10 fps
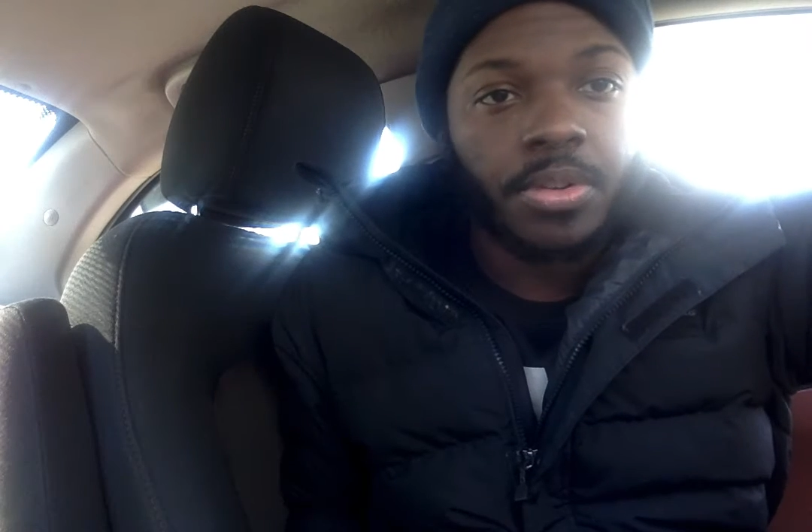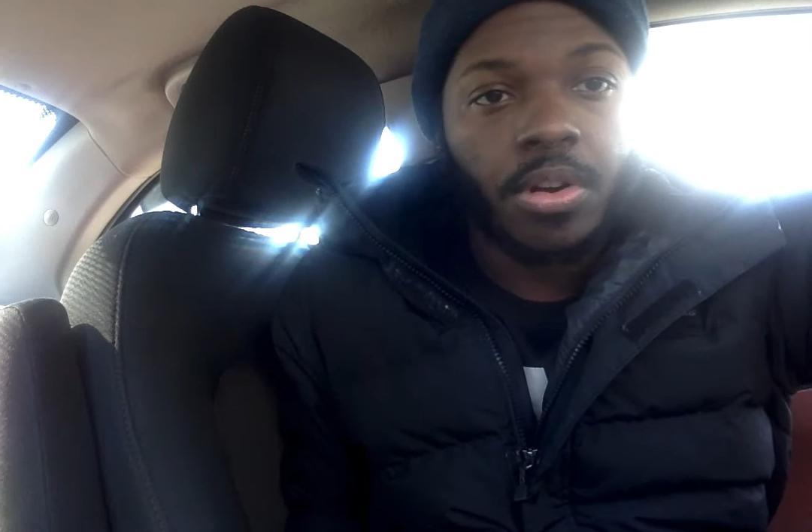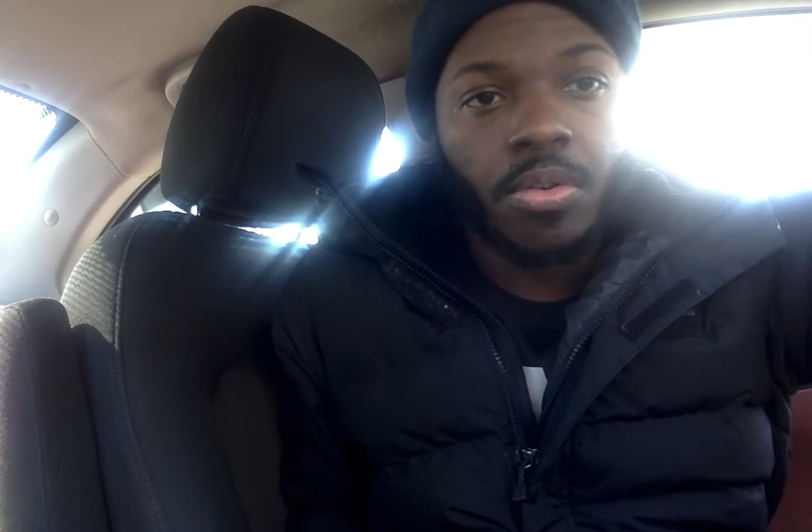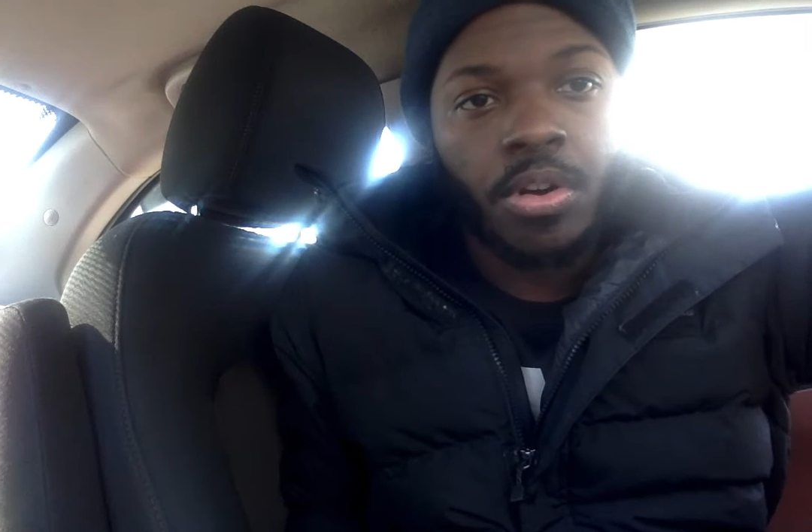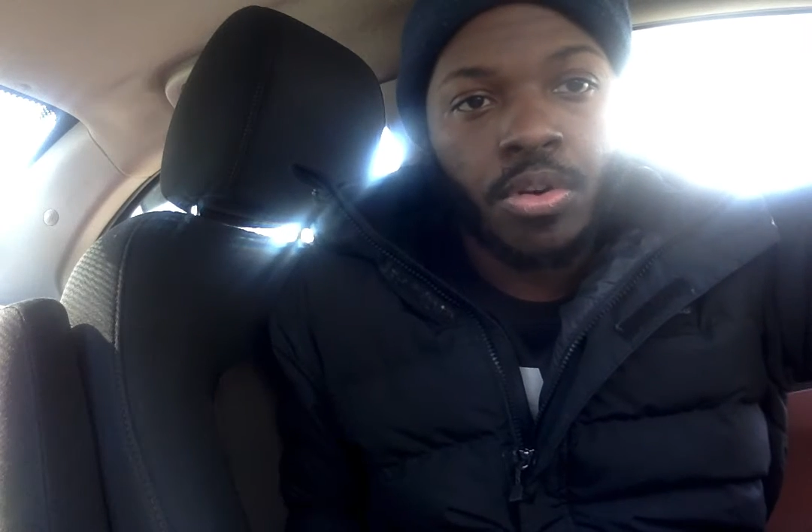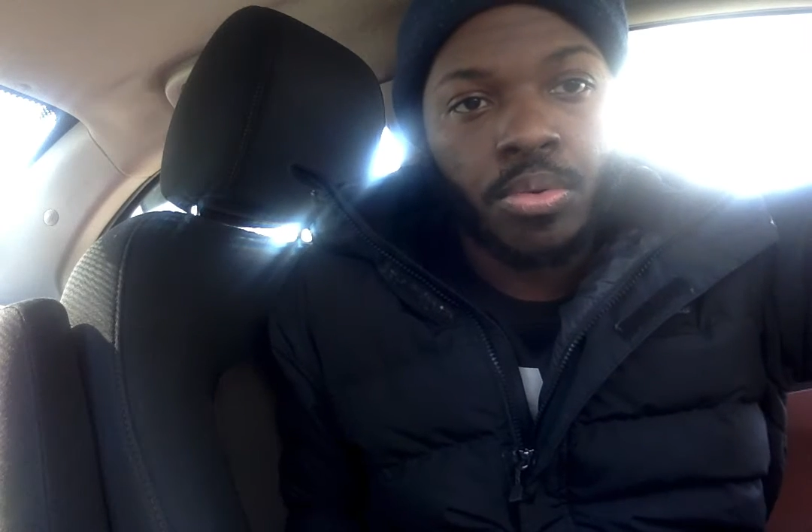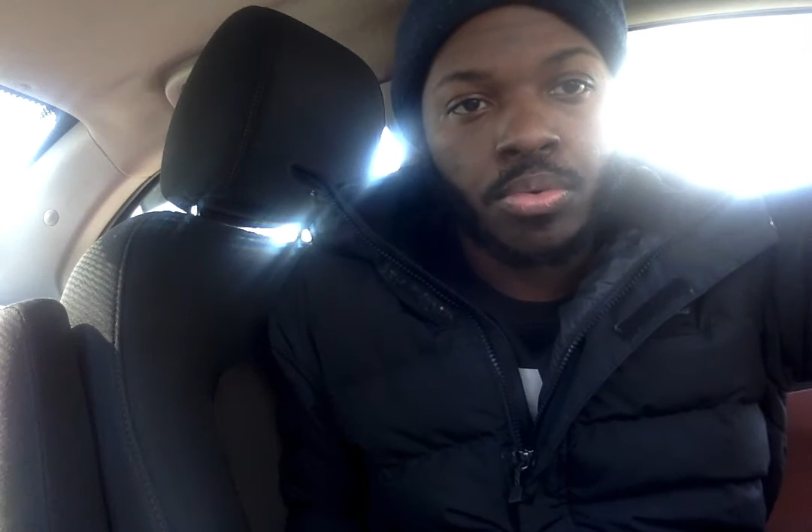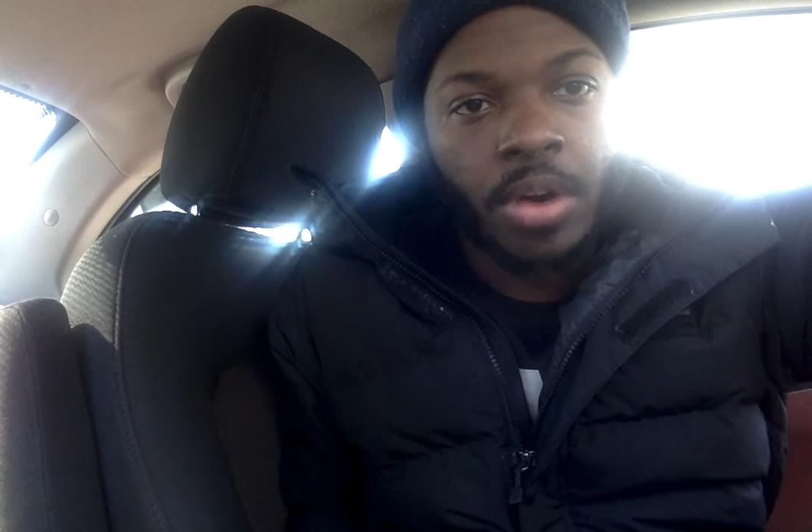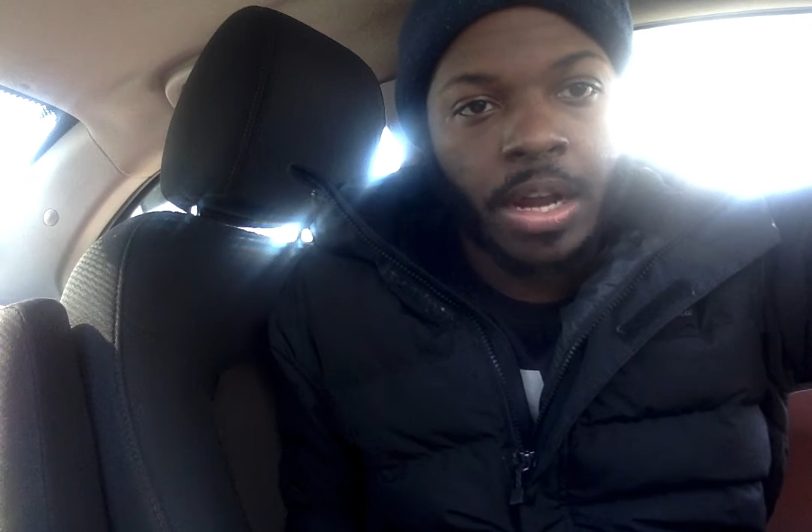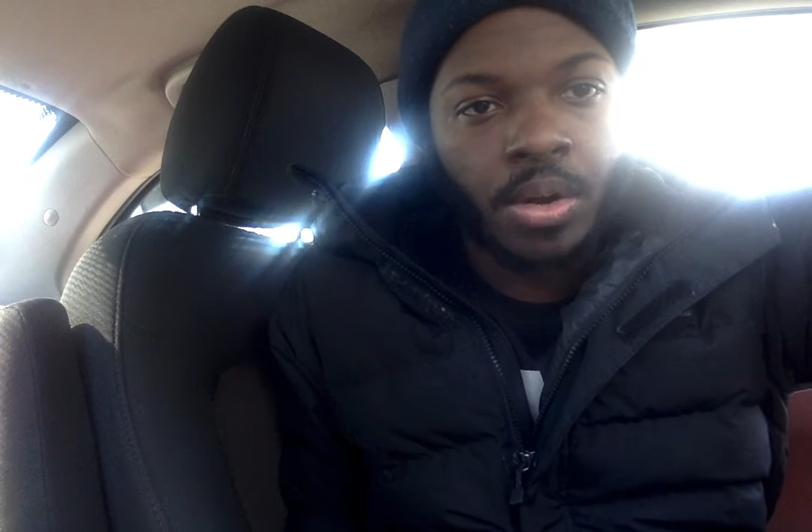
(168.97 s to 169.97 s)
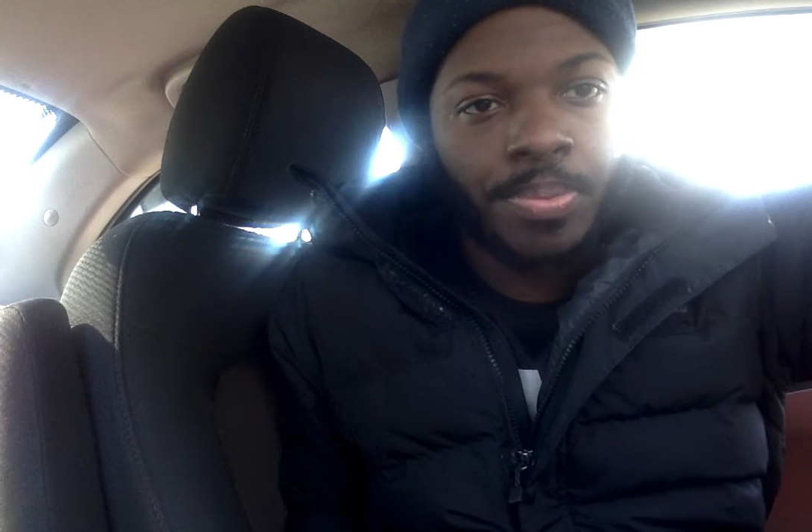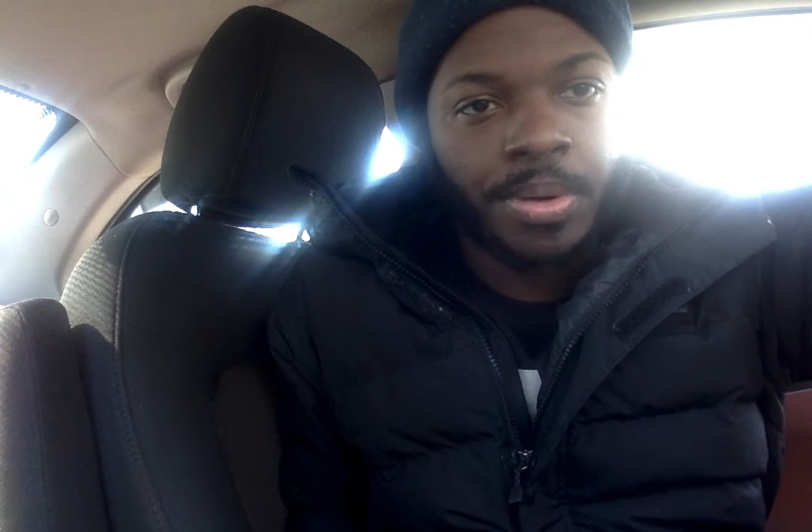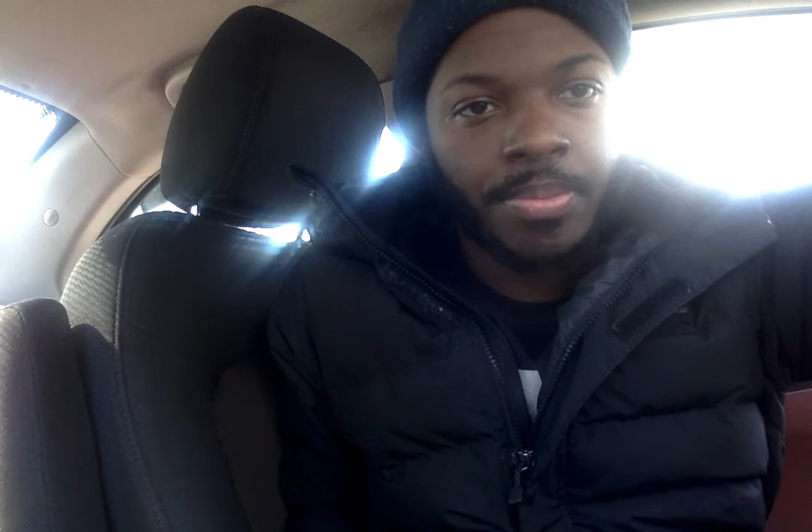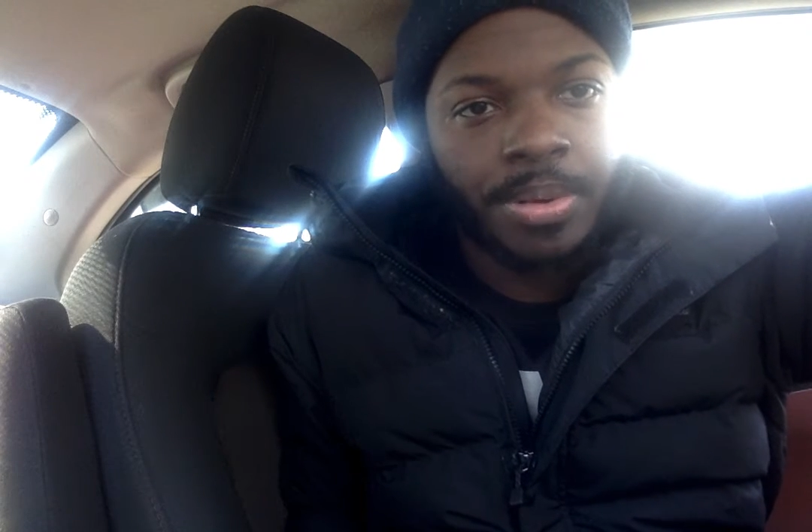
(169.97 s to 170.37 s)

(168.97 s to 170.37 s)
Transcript: go home, crack open a